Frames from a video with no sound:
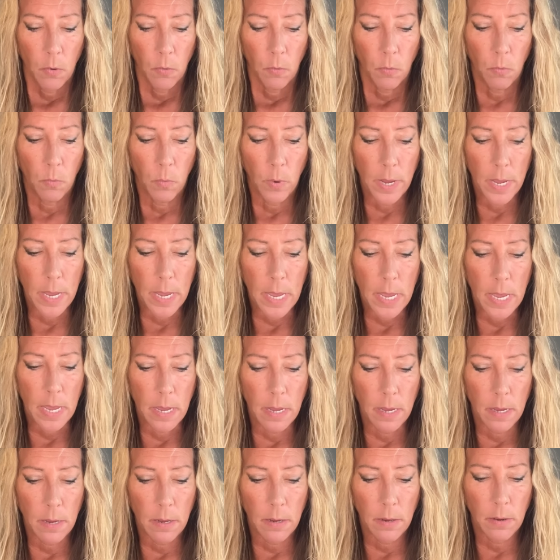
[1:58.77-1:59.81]

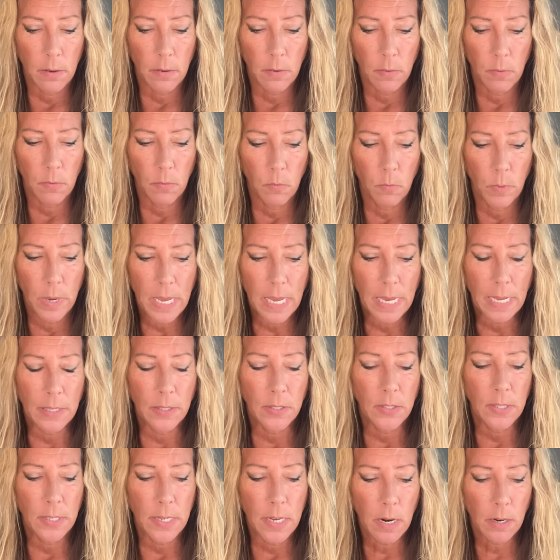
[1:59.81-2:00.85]
we can
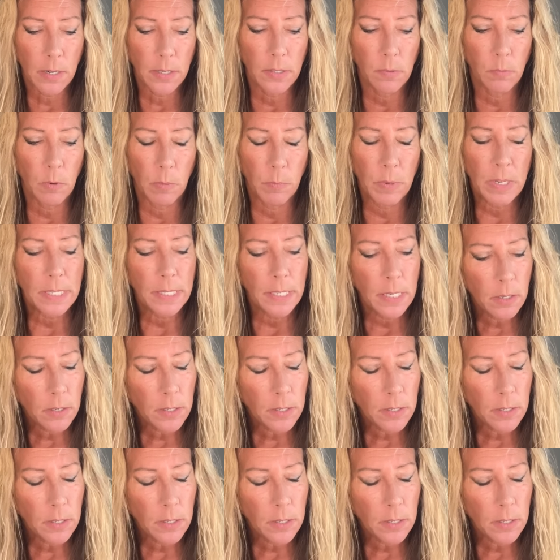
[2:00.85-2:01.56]
see when we see